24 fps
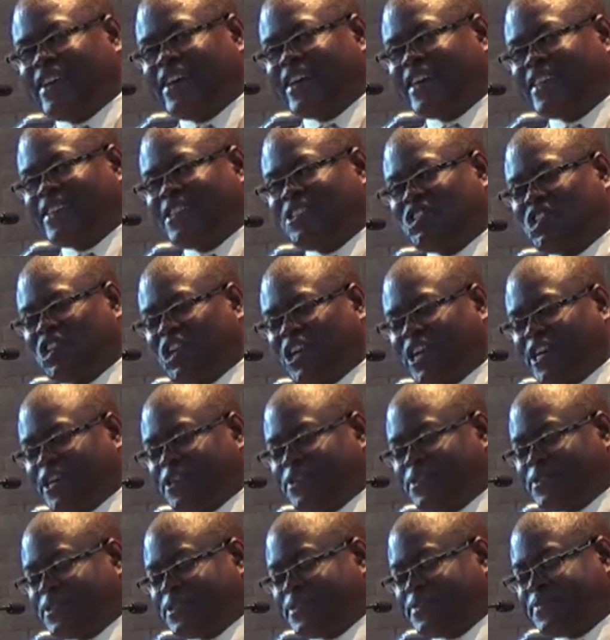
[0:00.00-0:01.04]
like the
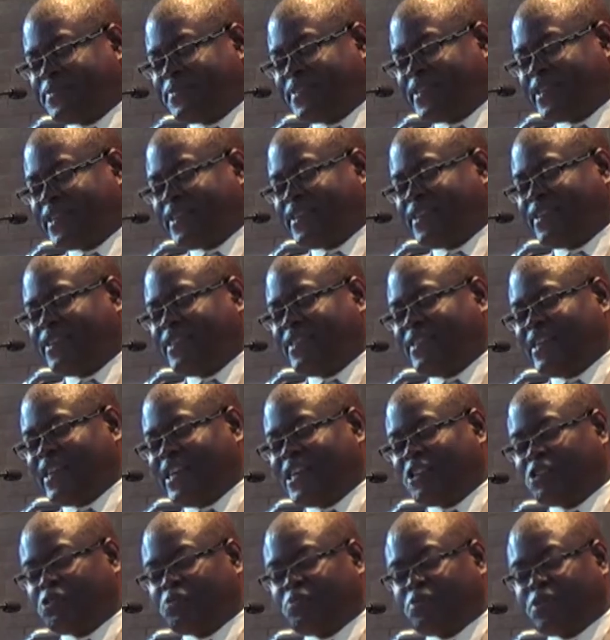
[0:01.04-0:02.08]
child, the
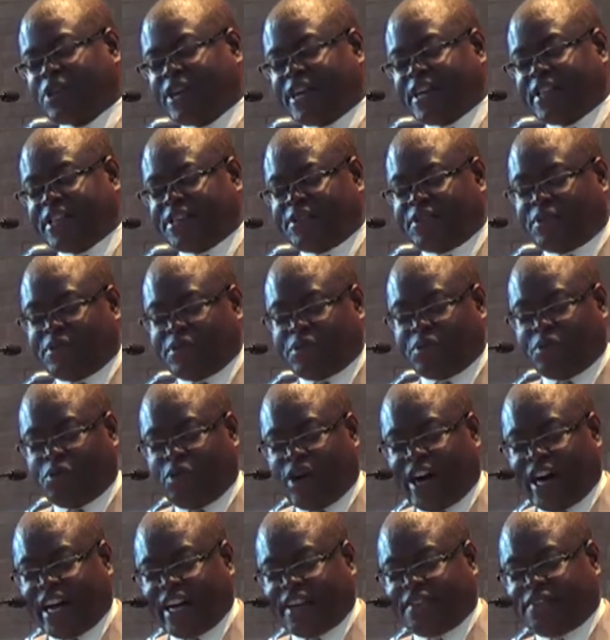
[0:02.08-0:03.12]
little brother, or the
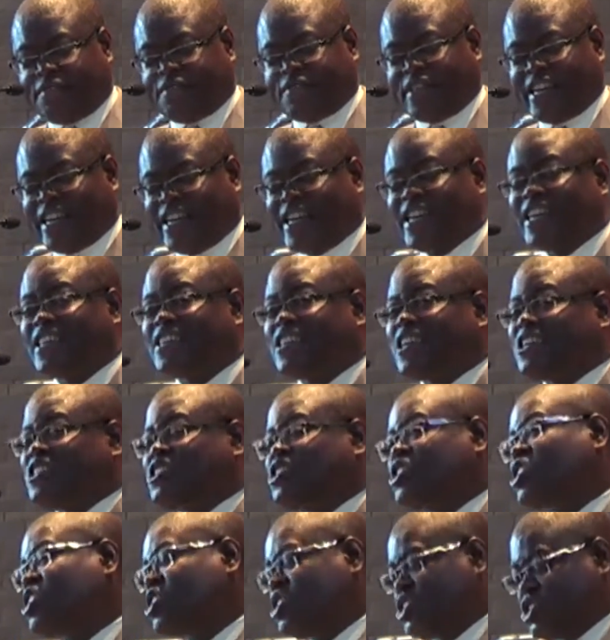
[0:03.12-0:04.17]
wife, and like that
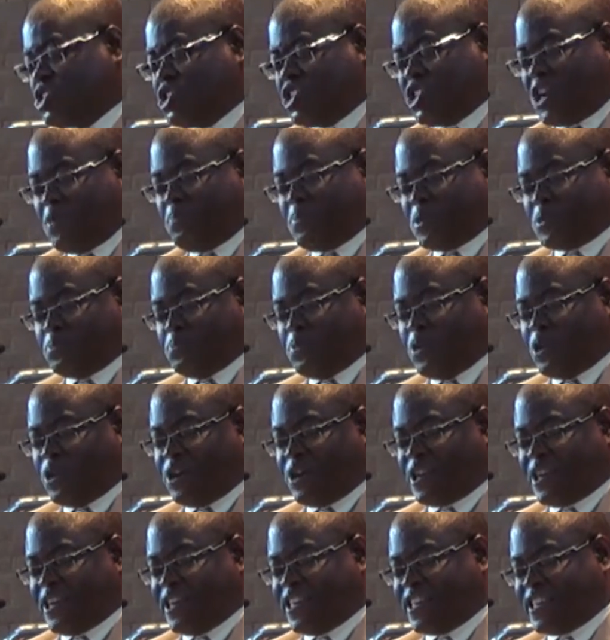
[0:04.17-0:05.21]
shepherd
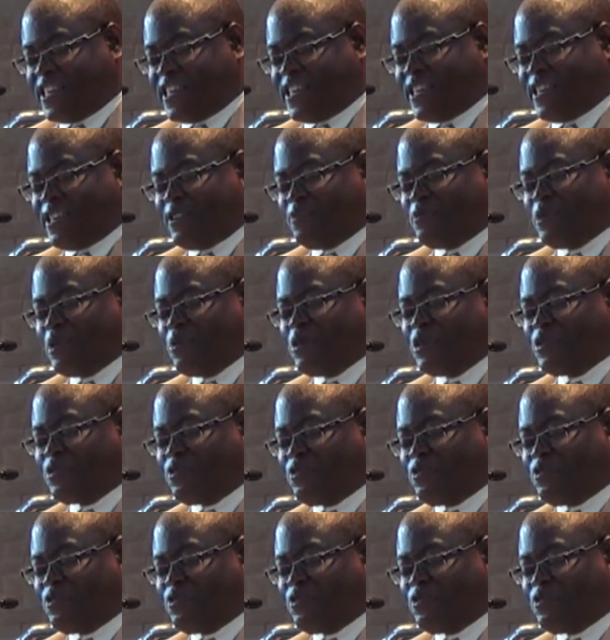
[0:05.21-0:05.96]
boy, we will